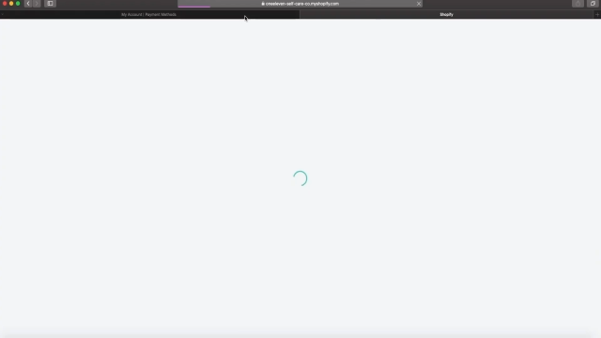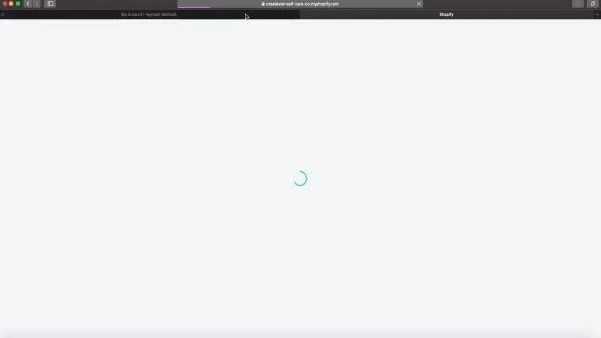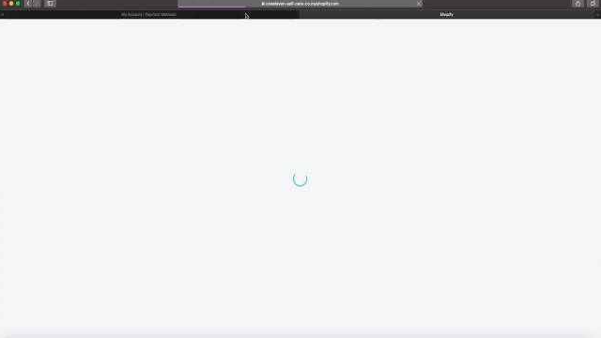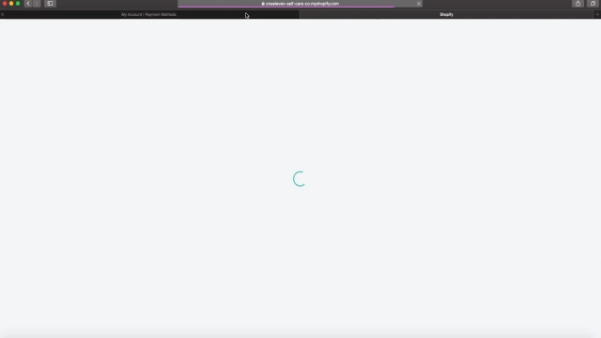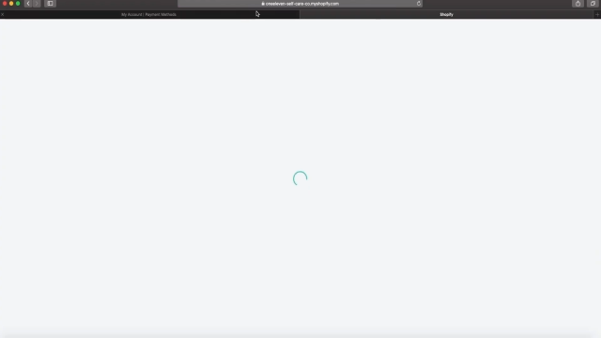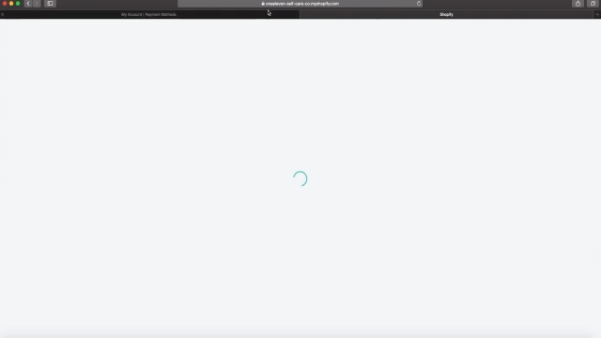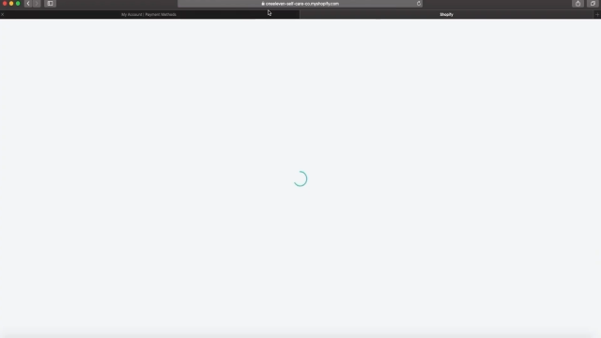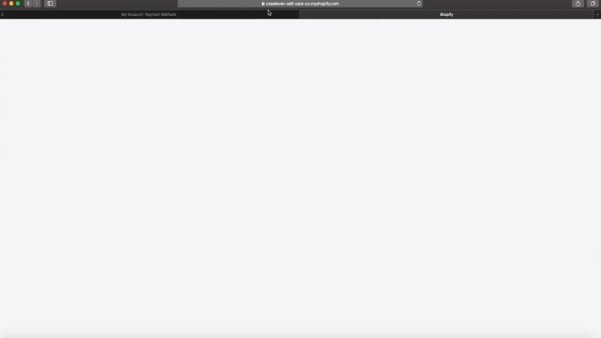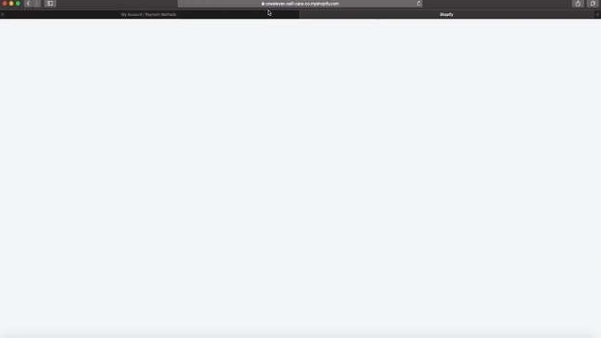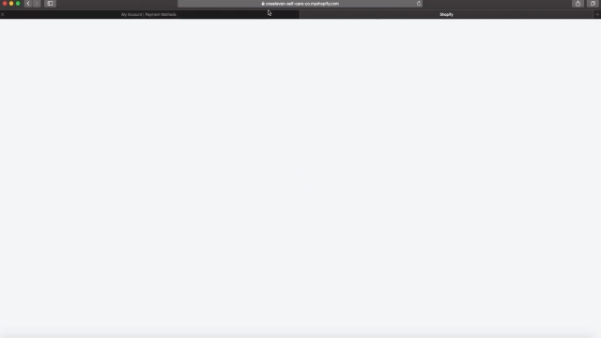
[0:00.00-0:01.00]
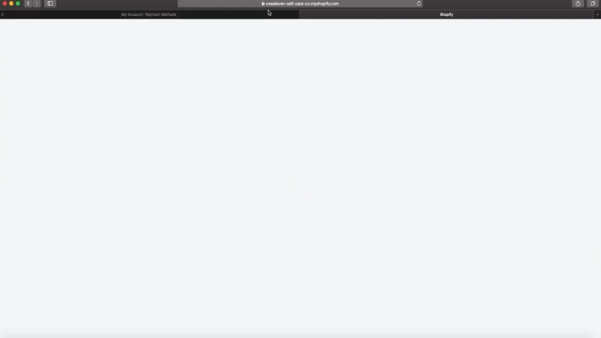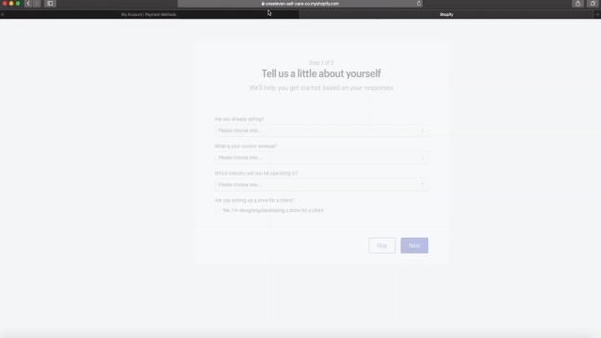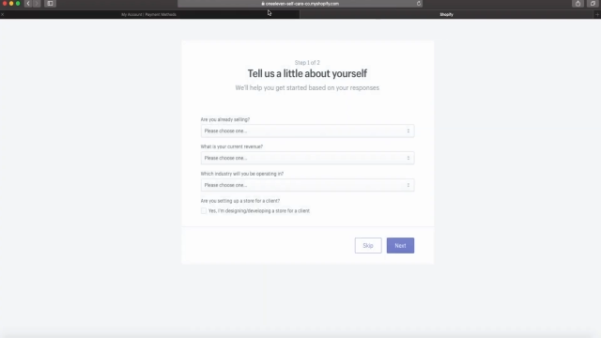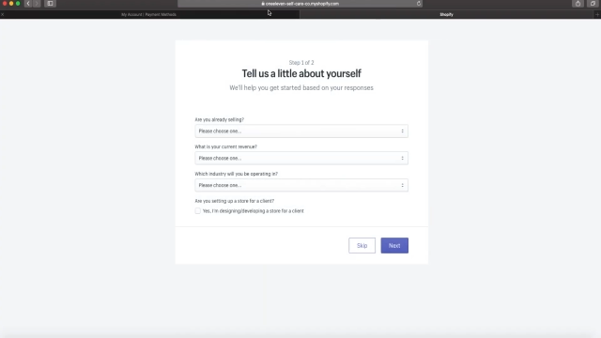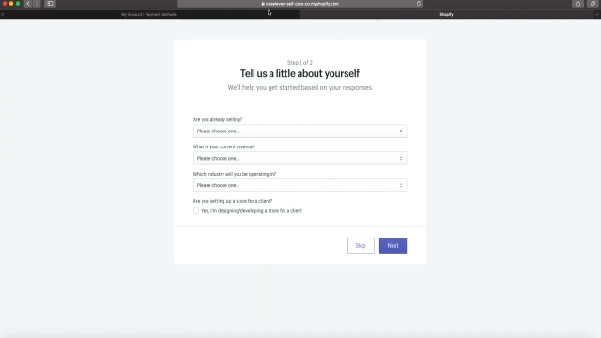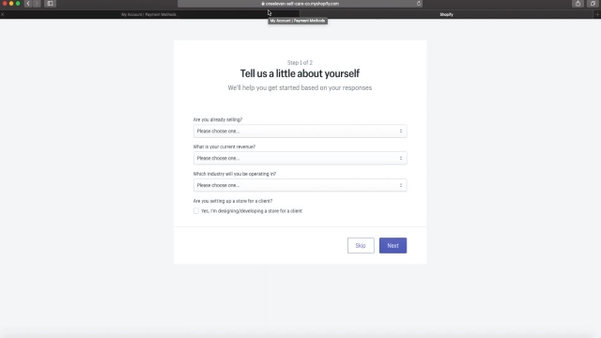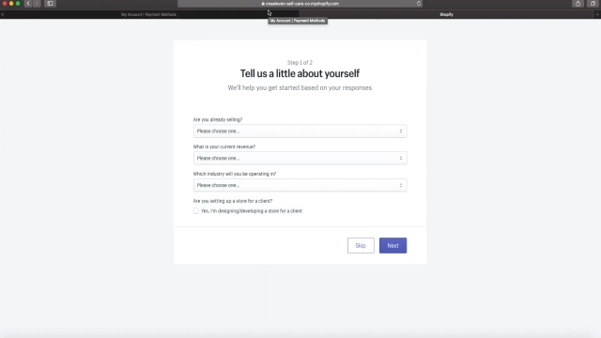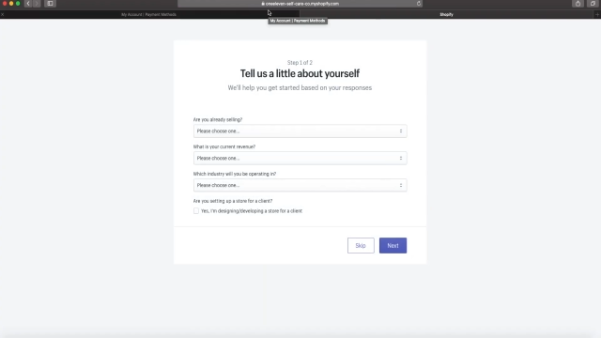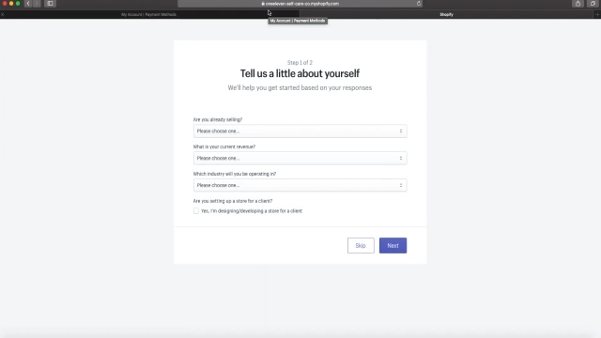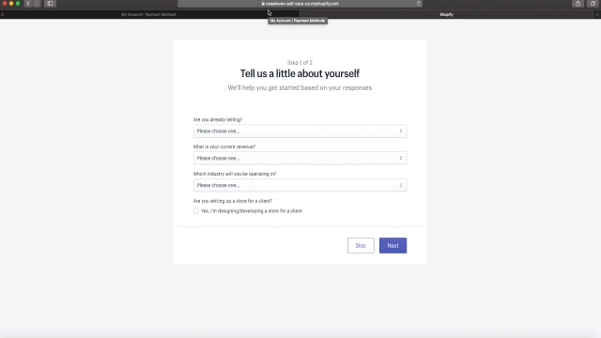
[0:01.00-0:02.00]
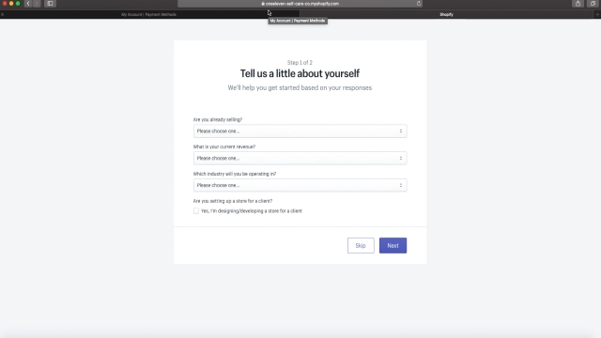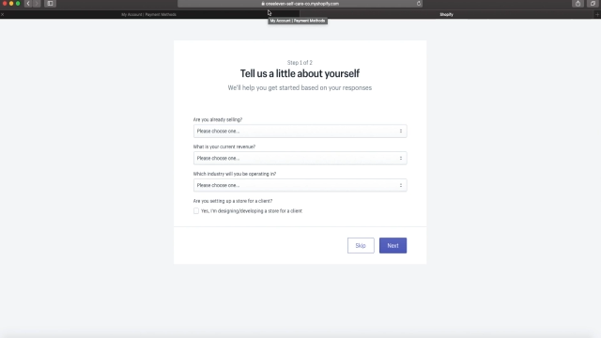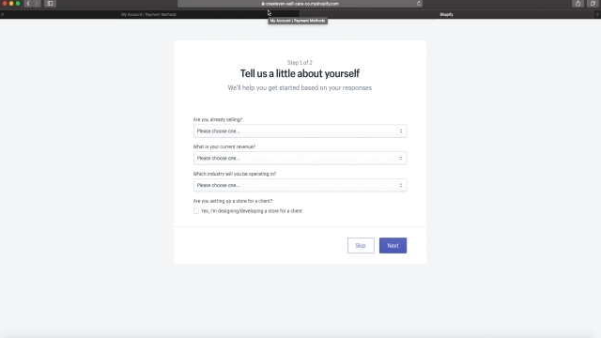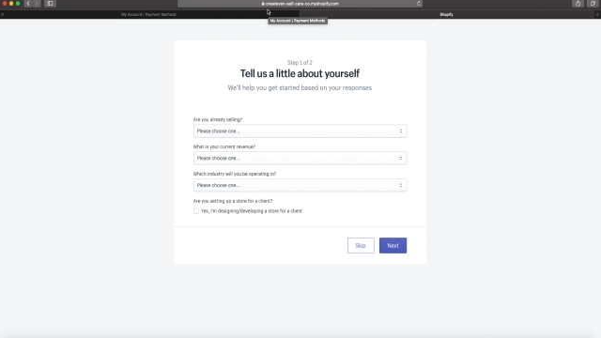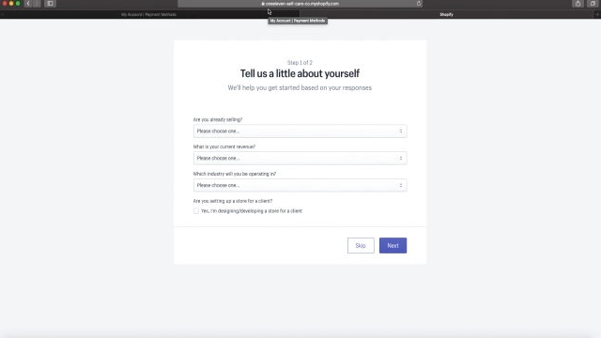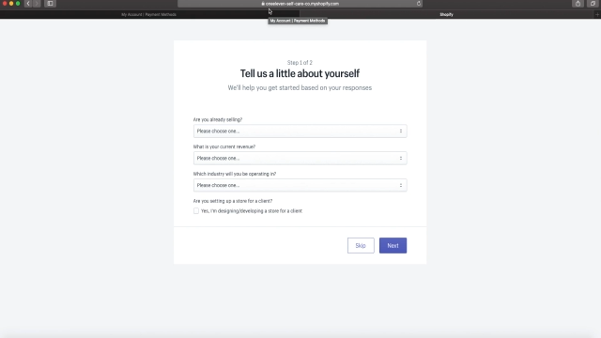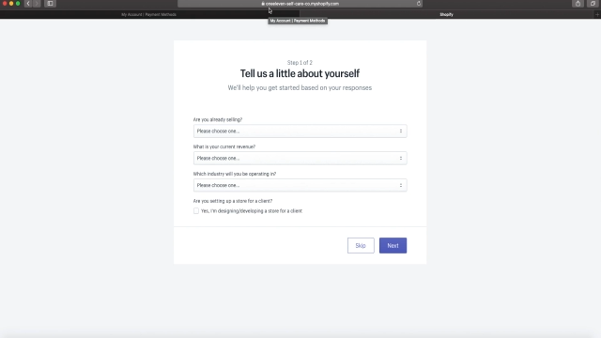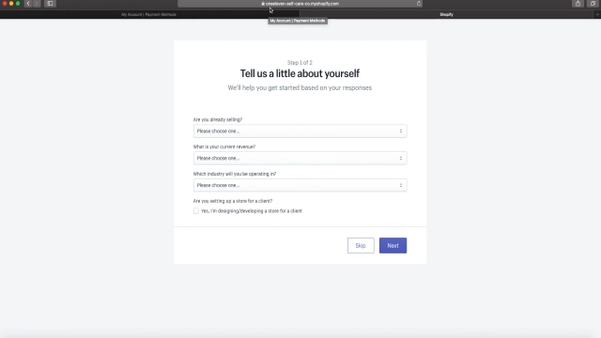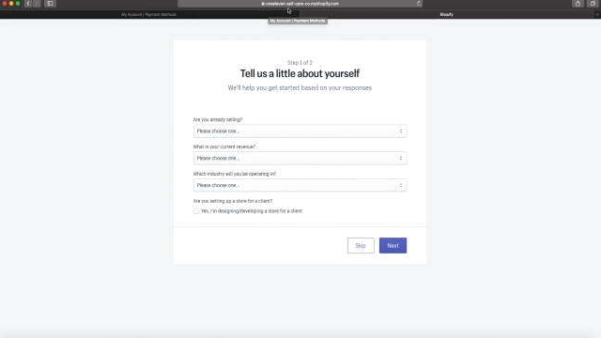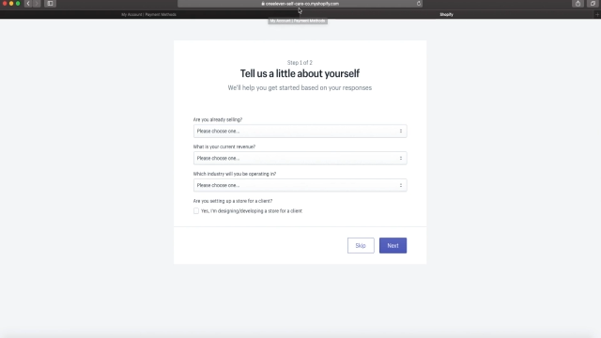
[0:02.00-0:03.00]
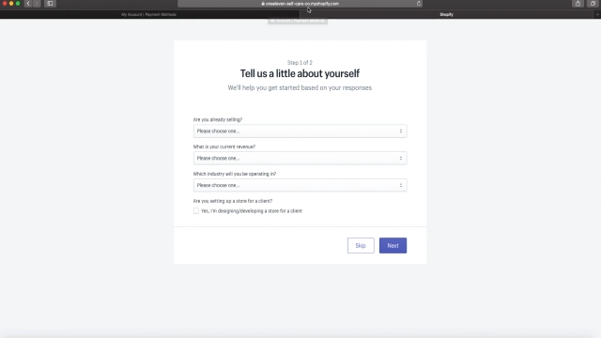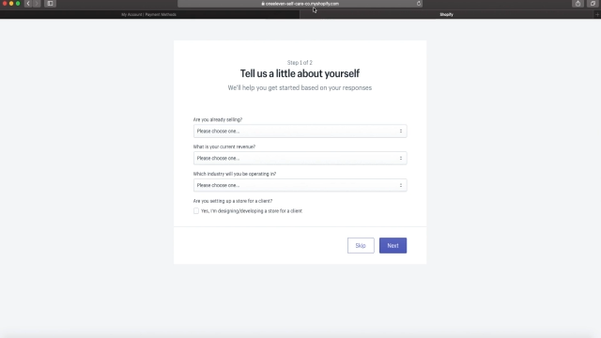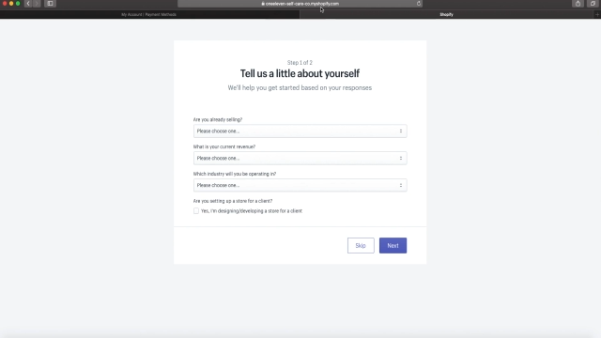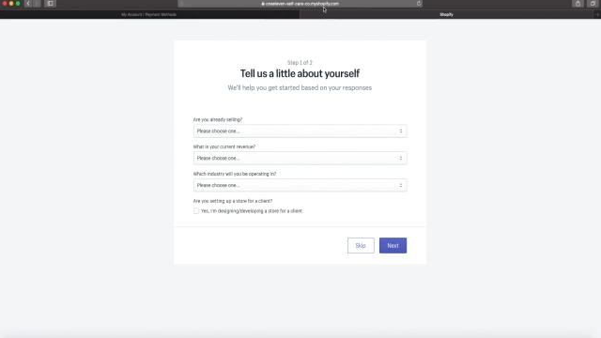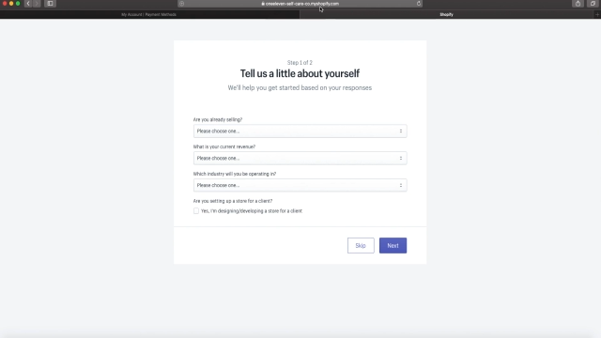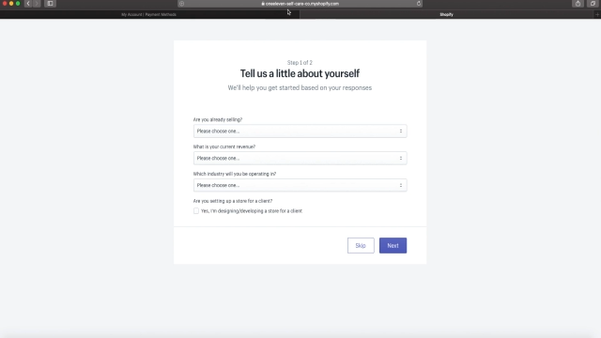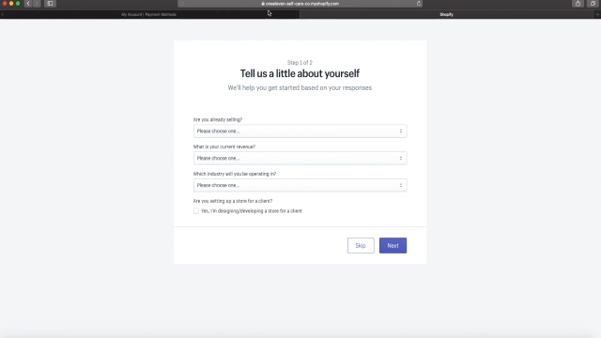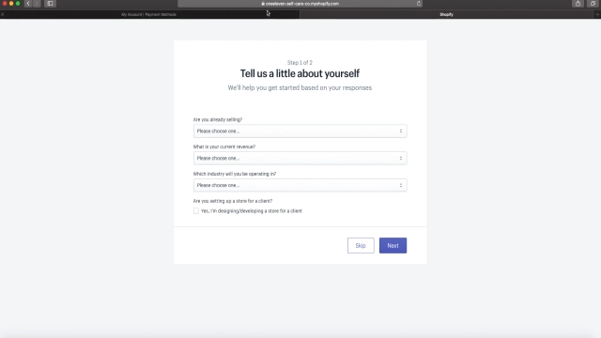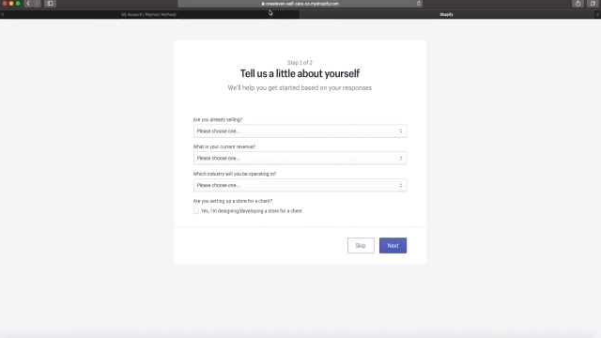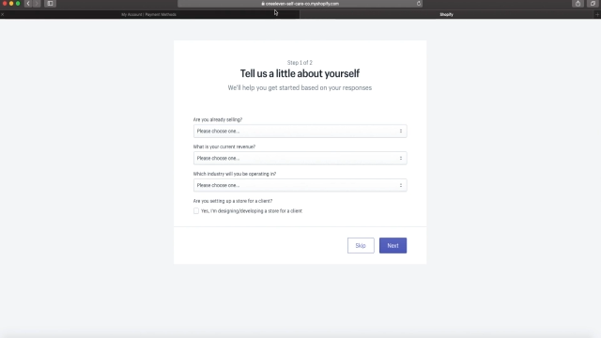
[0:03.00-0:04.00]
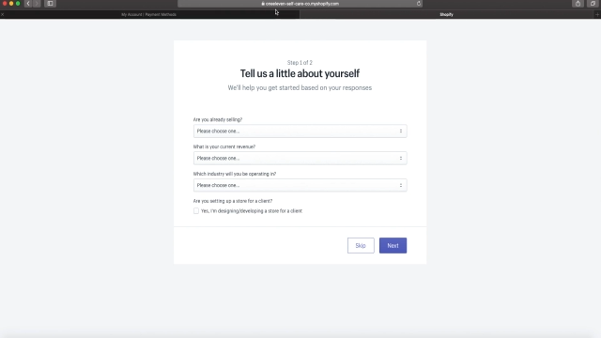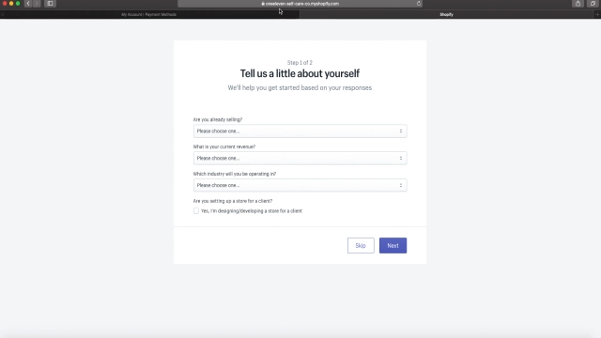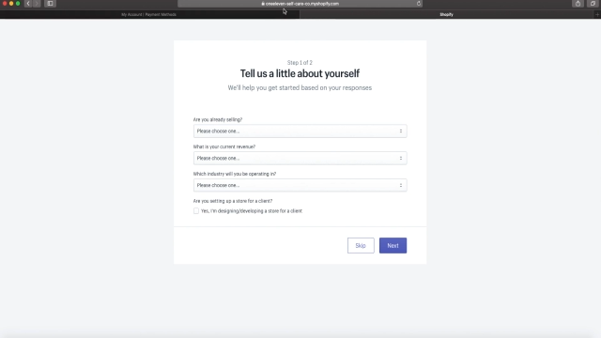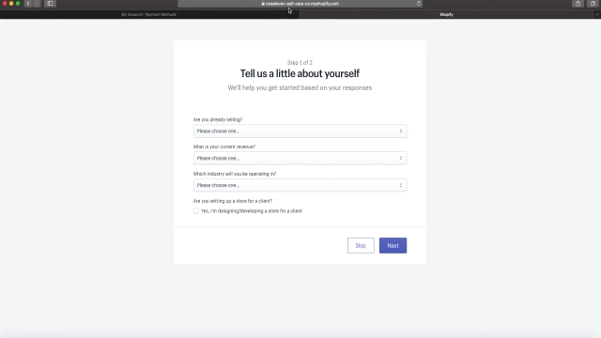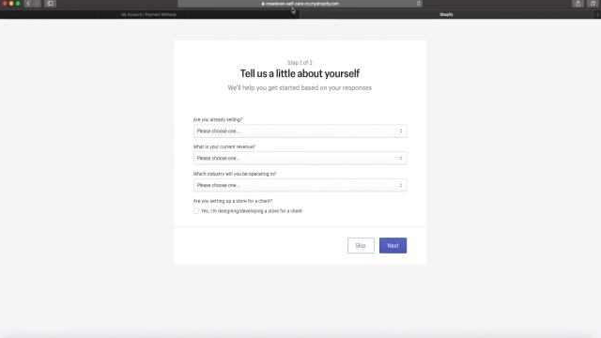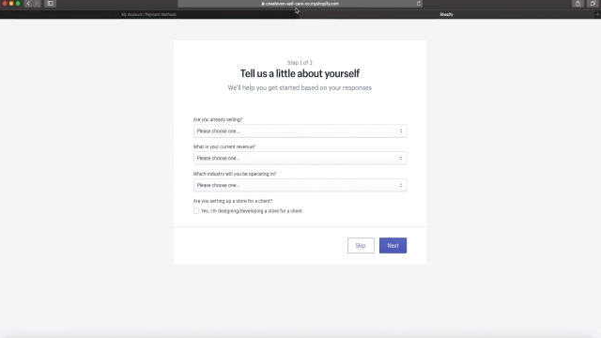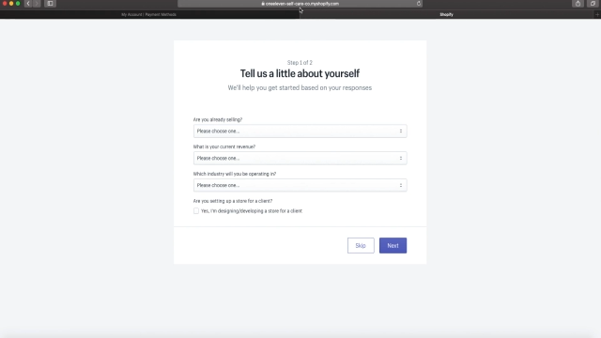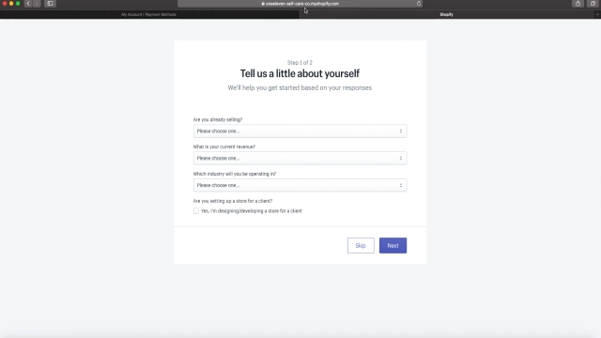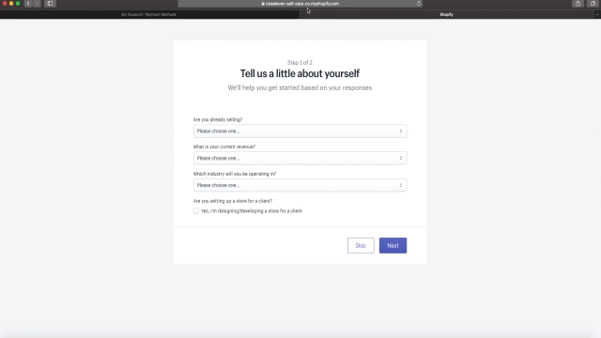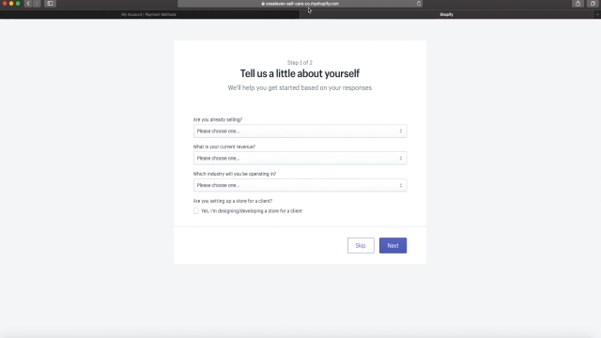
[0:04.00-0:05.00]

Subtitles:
[unreadable: no face in view]